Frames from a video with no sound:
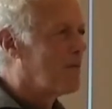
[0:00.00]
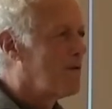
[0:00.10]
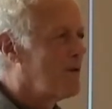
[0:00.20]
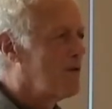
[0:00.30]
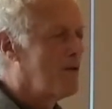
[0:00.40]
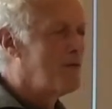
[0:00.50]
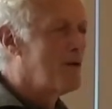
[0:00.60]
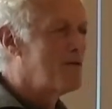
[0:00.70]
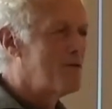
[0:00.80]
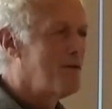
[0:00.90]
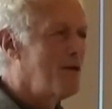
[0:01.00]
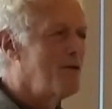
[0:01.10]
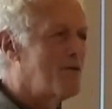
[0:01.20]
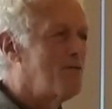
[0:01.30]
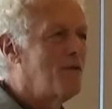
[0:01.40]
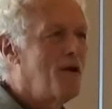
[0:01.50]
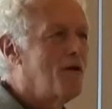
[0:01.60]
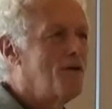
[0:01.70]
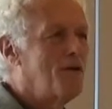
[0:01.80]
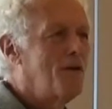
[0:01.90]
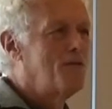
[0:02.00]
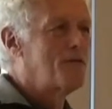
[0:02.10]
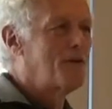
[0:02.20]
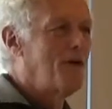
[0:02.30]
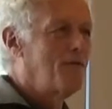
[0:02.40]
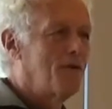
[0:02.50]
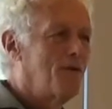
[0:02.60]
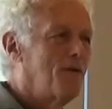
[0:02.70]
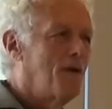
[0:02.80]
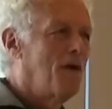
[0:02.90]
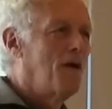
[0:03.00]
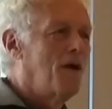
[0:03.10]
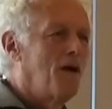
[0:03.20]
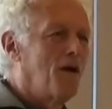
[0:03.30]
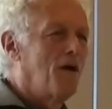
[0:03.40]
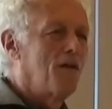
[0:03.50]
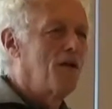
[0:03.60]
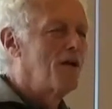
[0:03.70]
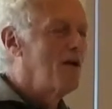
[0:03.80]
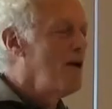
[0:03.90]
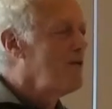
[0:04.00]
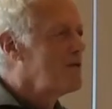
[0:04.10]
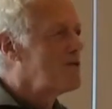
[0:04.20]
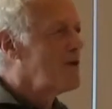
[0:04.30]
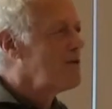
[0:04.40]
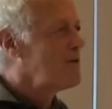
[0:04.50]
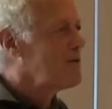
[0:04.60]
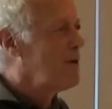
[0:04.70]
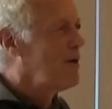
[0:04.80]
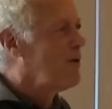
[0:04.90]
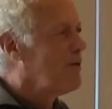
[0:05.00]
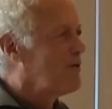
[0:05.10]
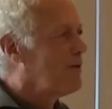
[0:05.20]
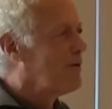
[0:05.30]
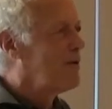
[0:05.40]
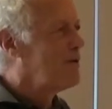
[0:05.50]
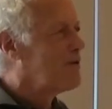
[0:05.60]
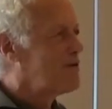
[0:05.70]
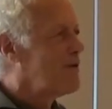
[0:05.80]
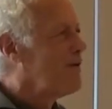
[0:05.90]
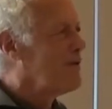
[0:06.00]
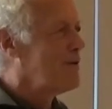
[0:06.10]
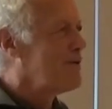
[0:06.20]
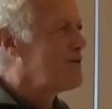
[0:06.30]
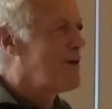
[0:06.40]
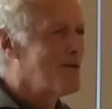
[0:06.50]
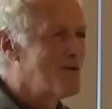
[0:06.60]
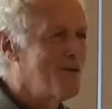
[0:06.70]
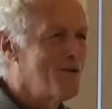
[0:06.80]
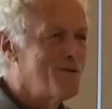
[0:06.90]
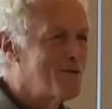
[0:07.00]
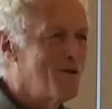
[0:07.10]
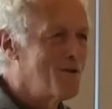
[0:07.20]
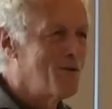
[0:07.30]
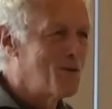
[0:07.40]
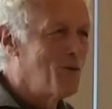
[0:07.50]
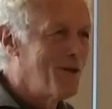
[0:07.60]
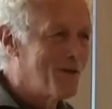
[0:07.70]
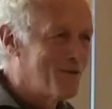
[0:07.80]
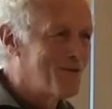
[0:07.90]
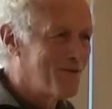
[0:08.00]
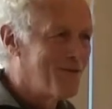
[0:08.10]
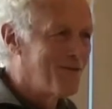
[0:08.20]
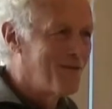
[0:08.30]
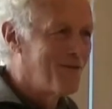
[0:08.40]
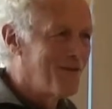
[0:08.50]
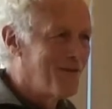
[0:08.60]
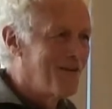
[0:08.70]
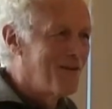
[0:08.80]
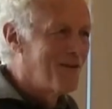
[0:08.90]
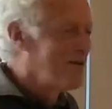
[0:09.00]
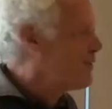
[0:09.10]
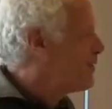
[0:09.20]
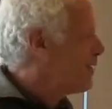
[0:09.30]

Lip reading: You know, they've done studies of love, and they've discovered that love is just as powerful in your 70s as it is in your 20s. It